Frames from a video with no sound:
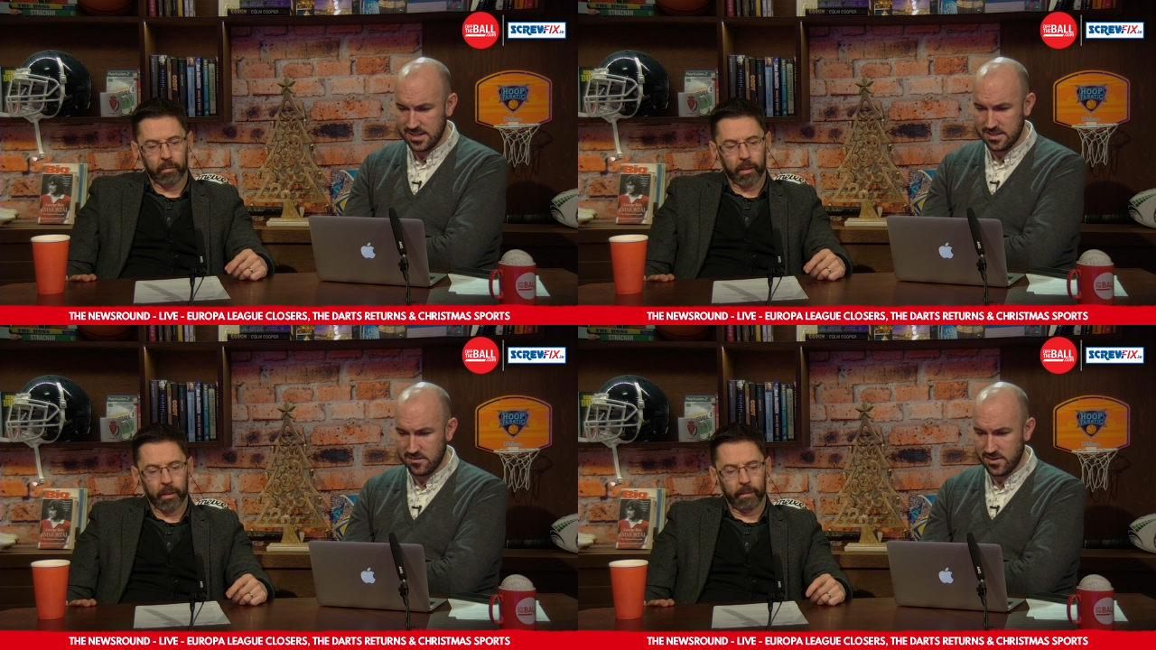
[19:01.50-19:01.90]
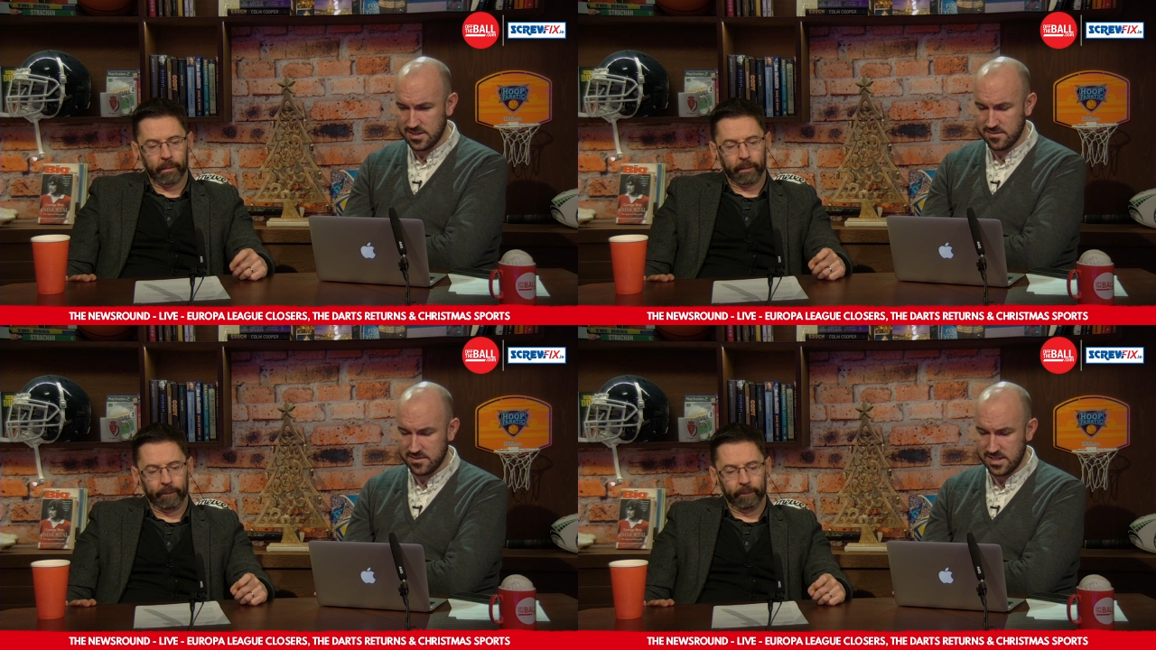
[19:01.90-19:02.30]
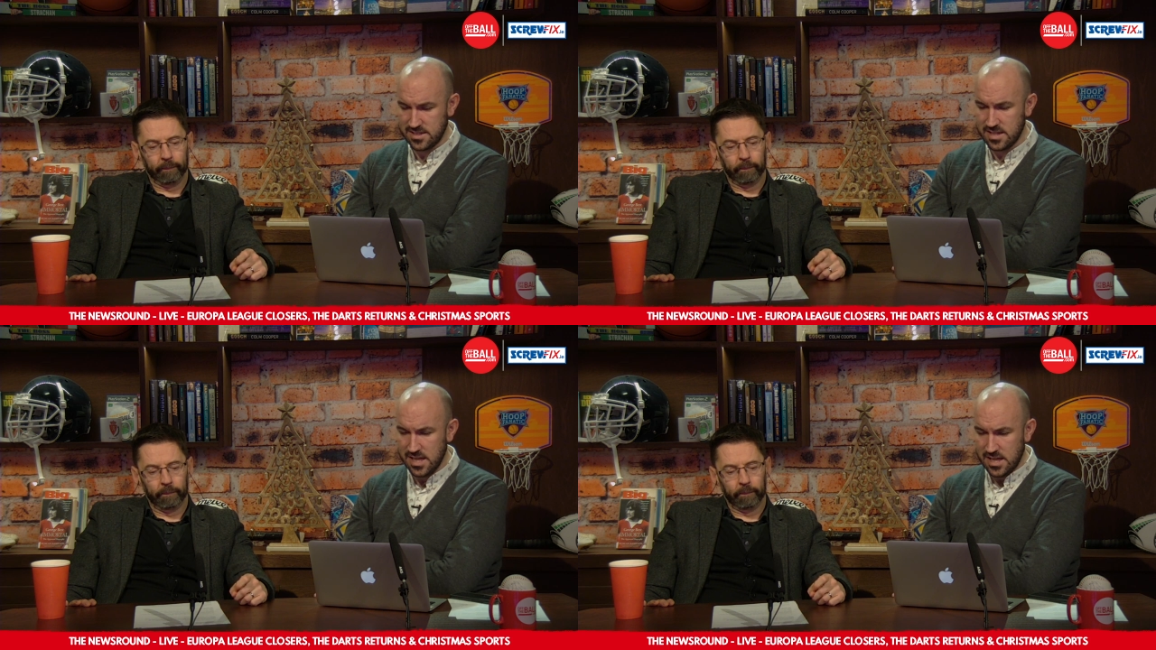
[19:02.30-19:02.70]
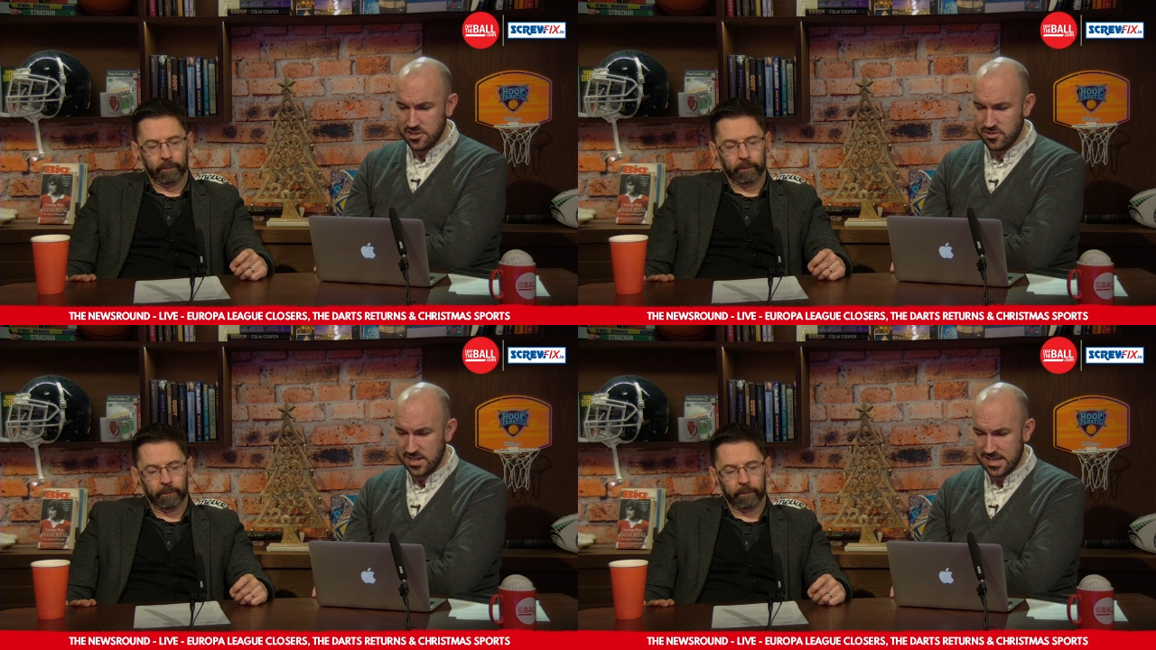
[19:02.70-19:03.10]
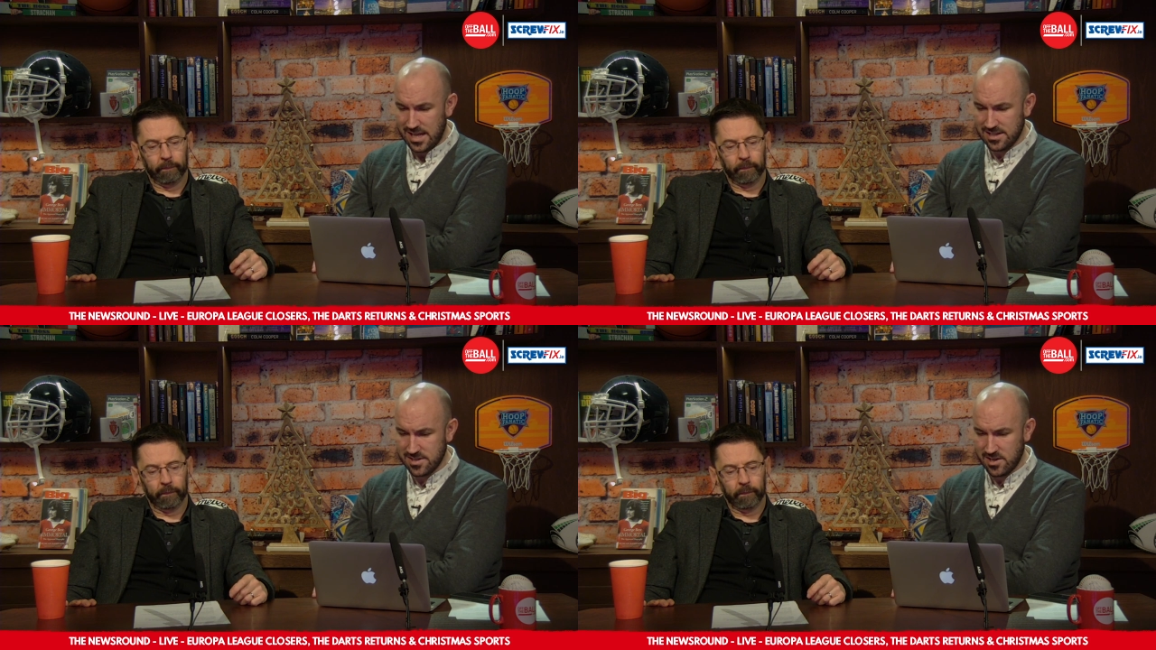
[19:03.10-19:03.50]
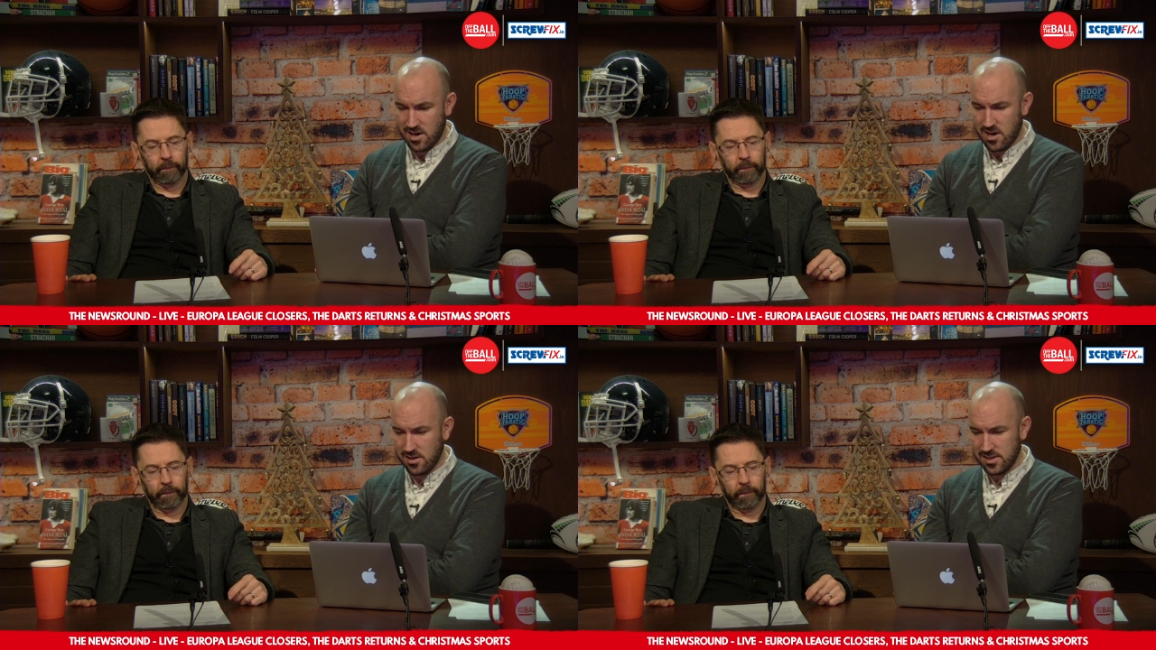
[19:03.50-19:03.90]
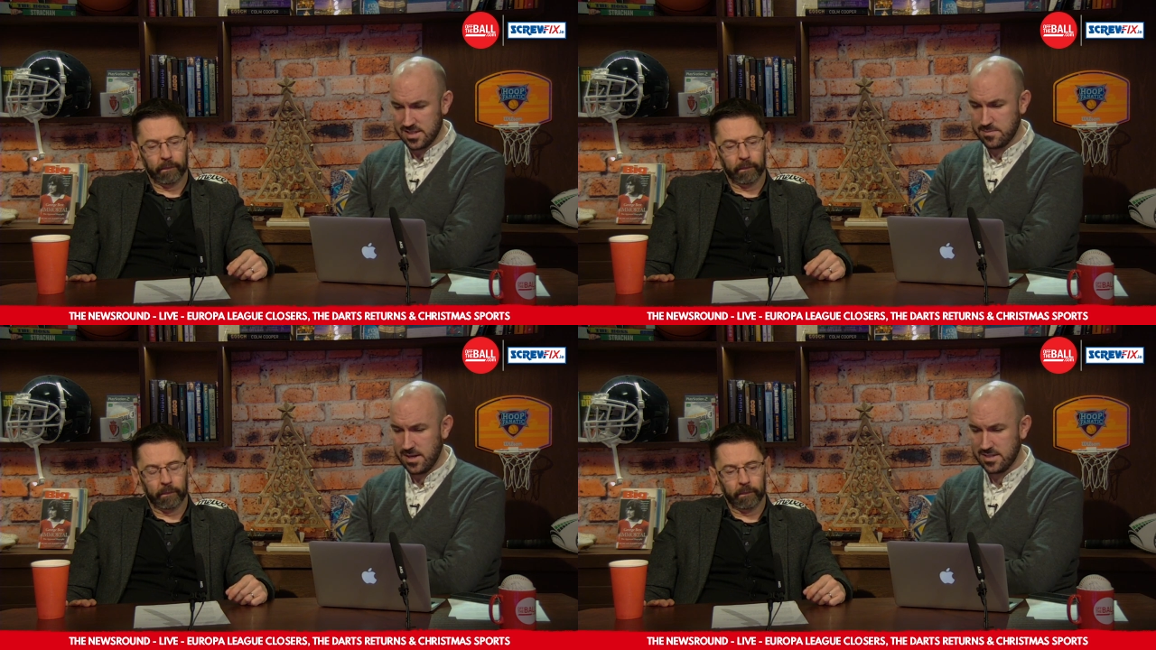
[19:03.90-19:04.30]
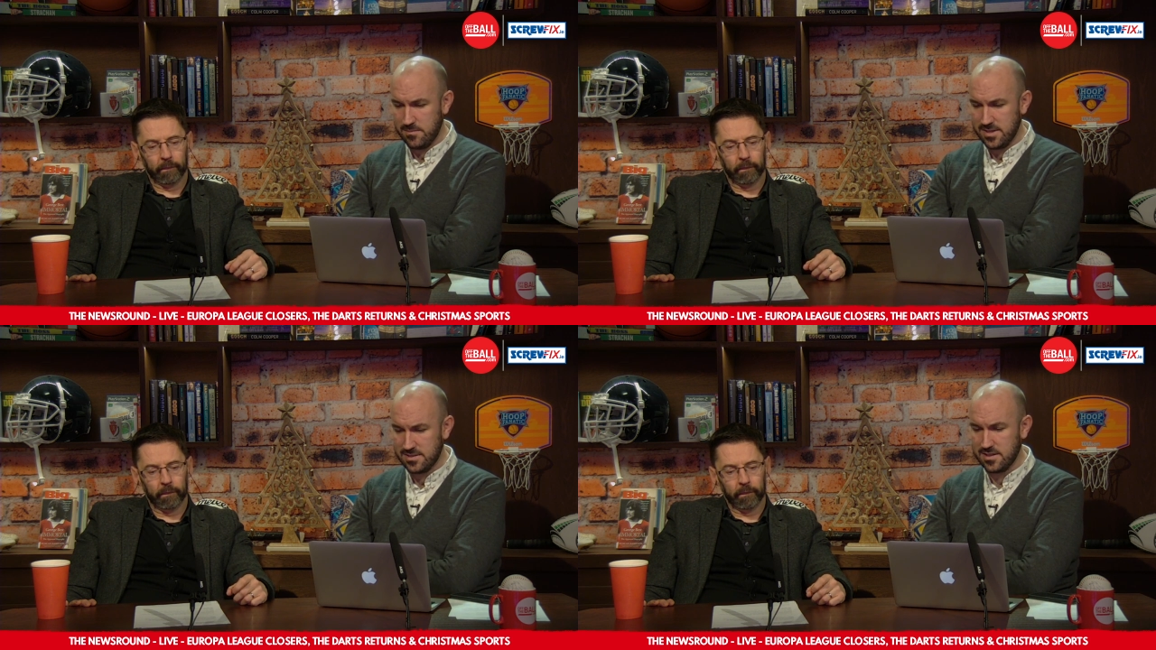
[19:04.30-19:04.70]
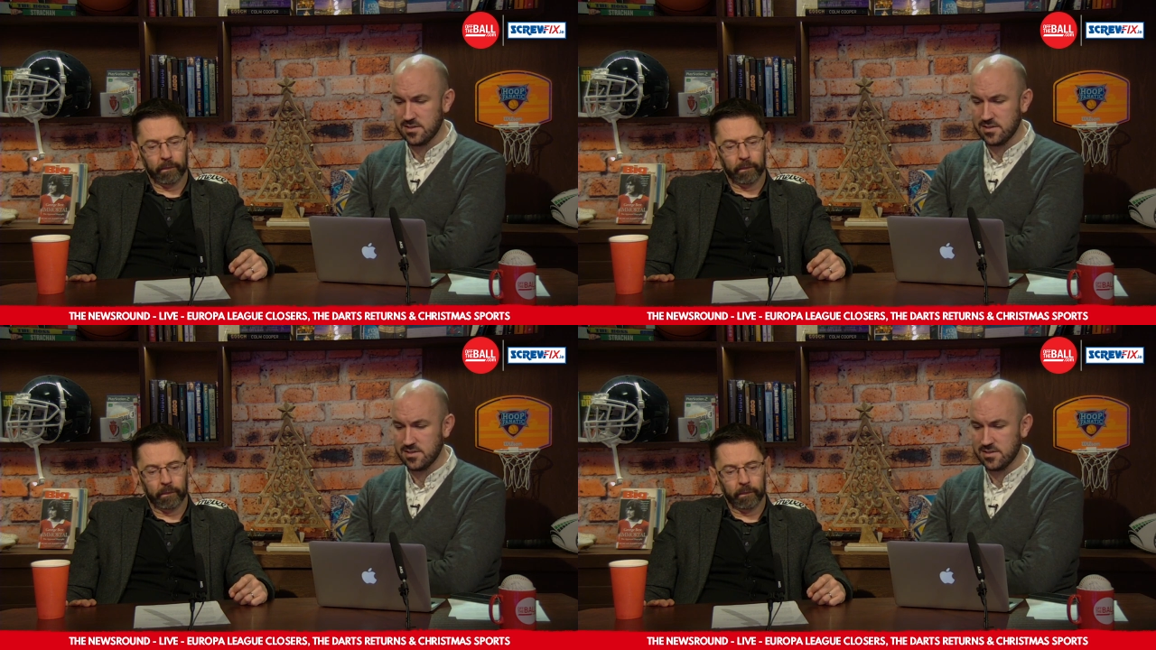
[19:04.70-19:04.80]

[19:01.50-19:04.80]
Speaker 1: into the festive season. Trent Alexander-Arnold expect to miss